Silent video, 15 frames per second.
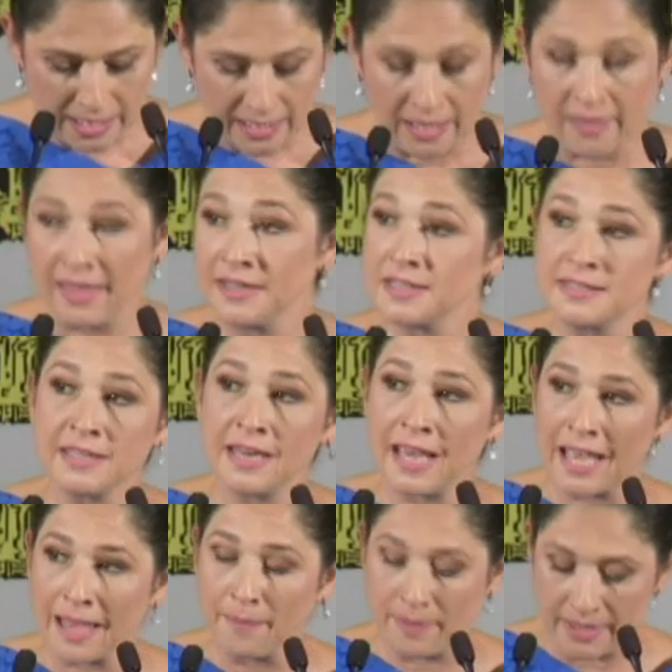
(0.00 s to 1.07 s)
Now, that doesn't
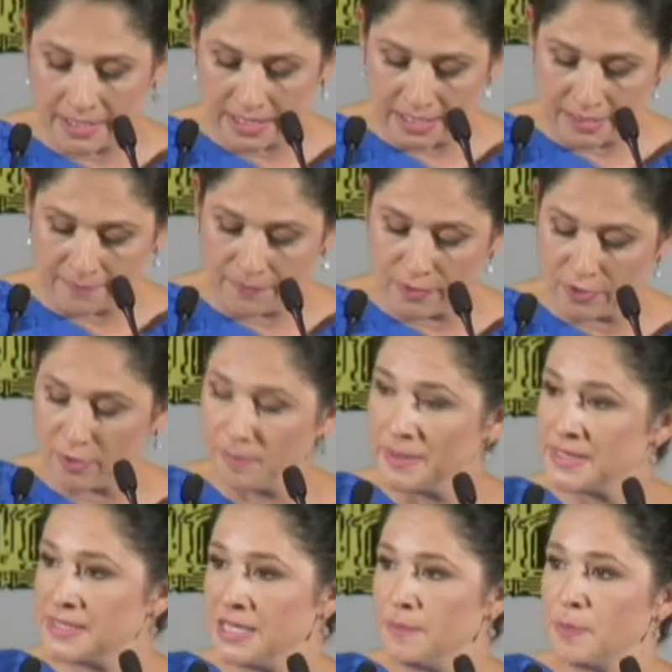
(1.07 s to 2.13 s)
happen if you're
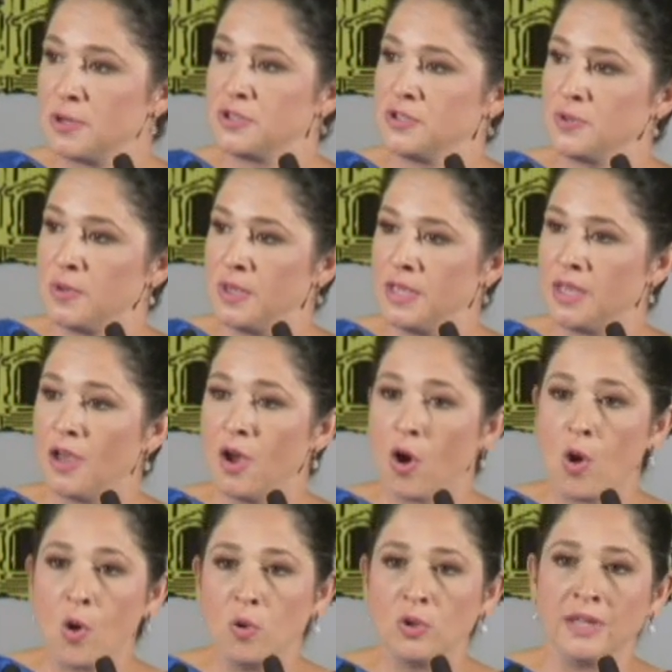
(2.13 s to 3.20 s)
busy pursuing
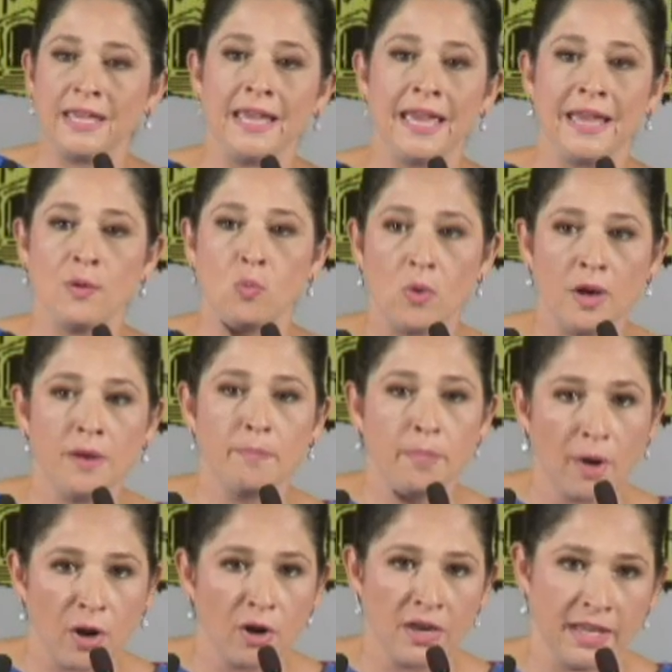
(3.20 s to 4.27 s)
only a one
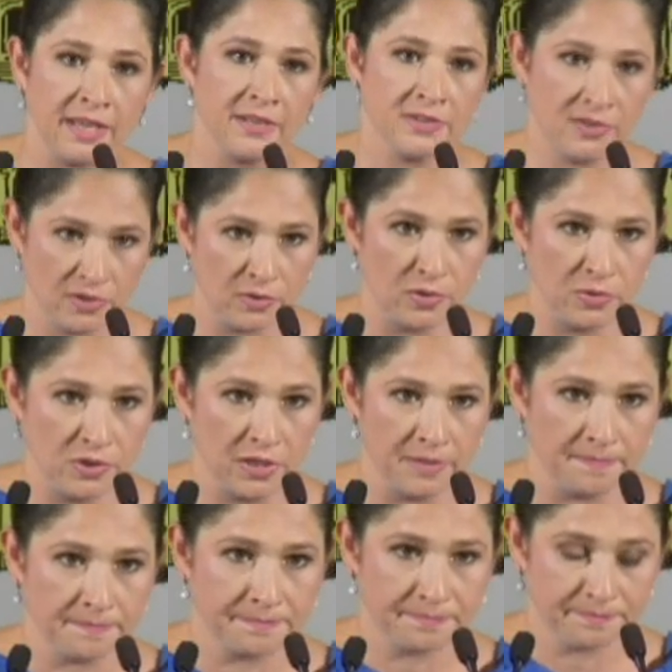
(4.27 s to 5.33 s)
party solution.
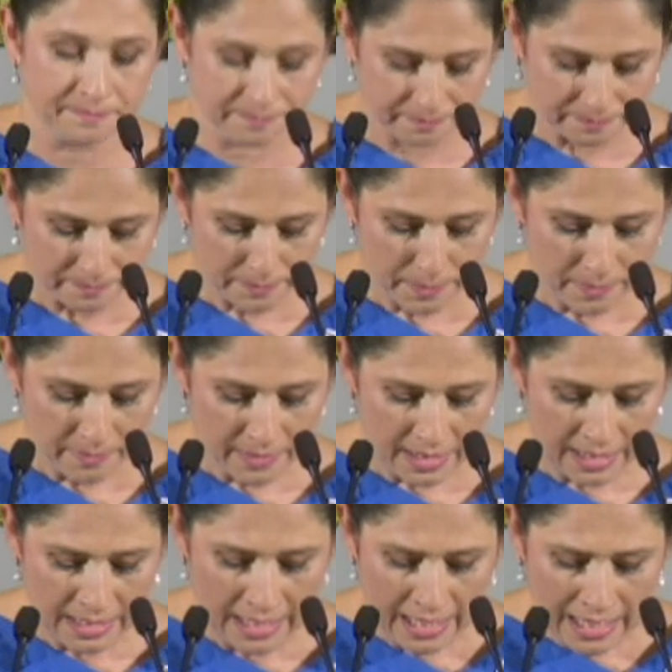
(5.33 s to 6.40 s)

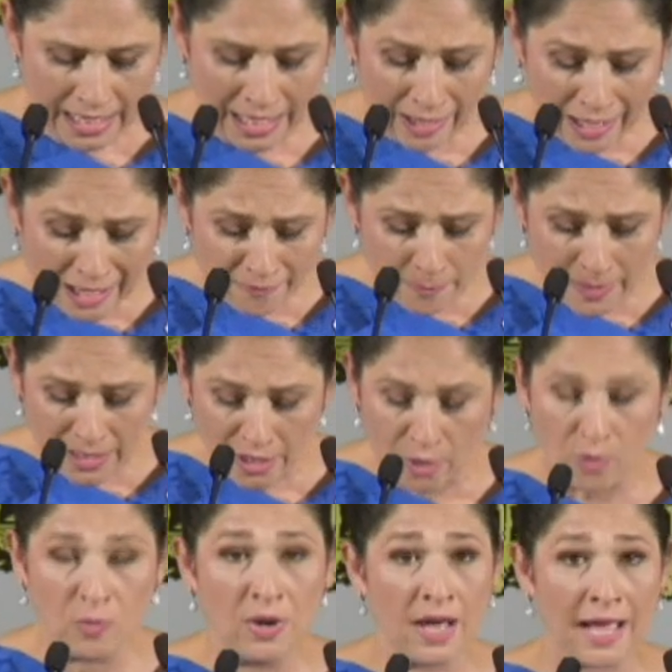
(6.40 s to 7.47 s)
Now, I've been
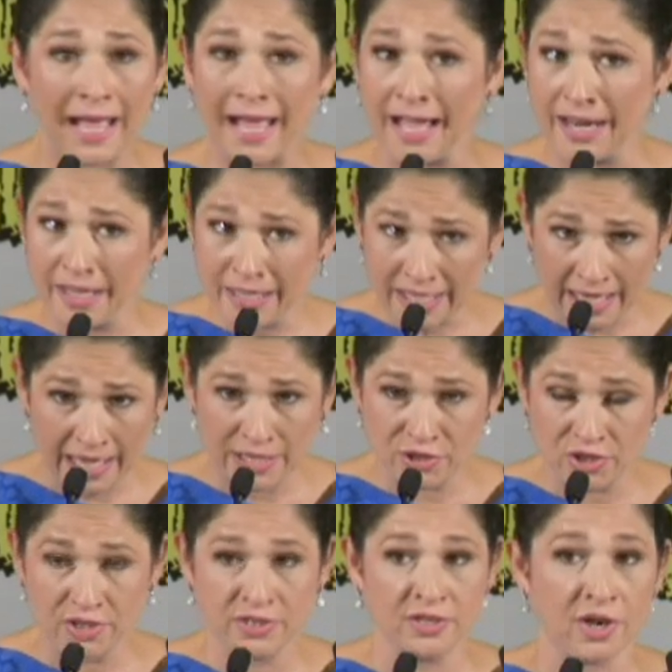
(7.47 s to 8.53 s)
known on
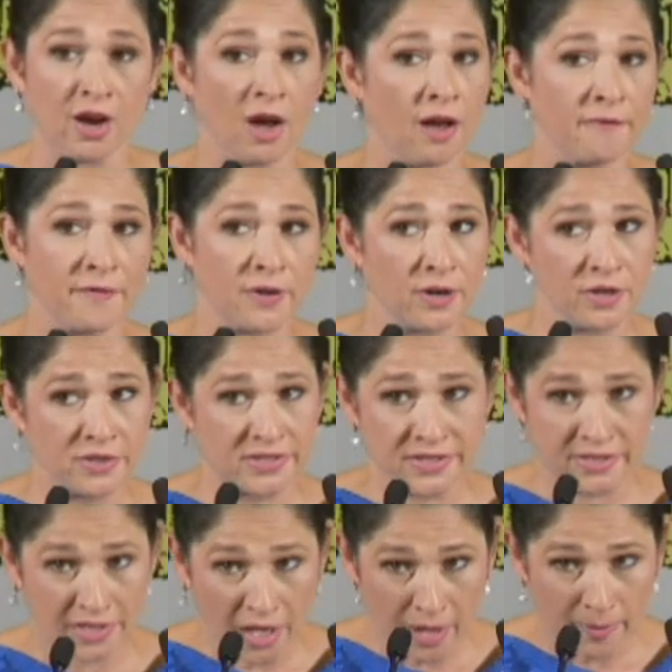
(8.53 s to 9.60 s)
occasion to offer
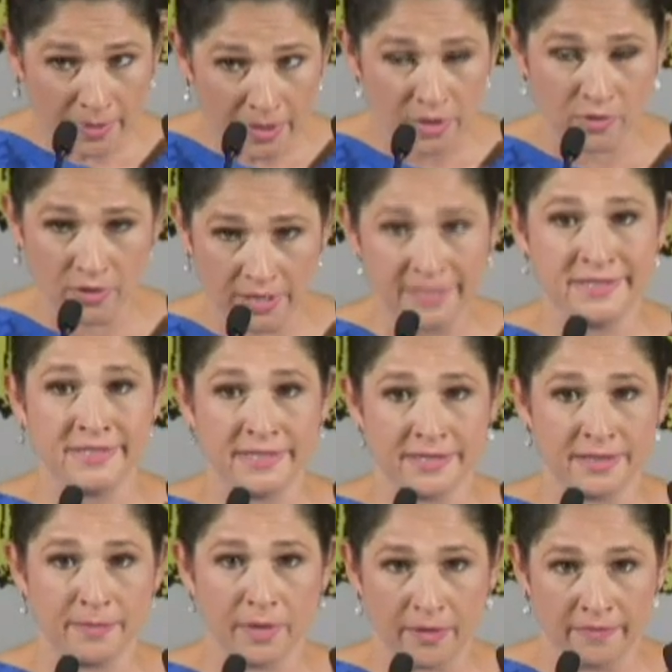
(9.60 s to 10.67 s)
some
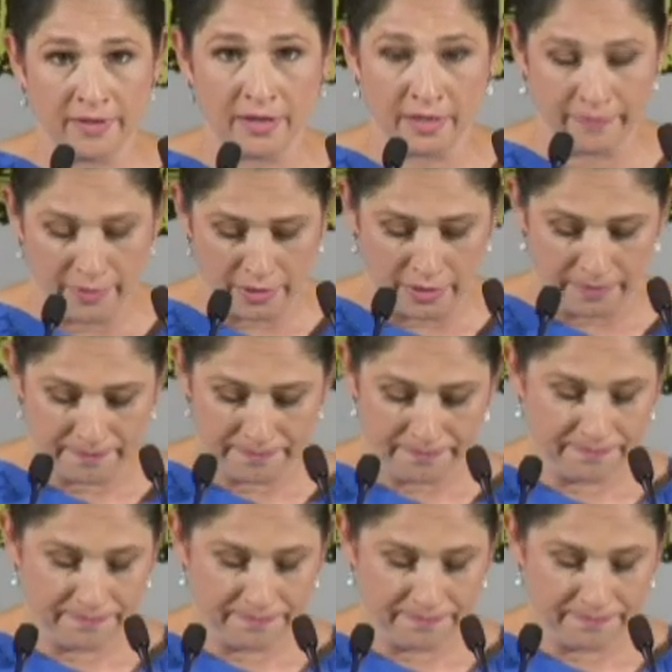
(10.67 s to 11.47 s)
criticism of the governor.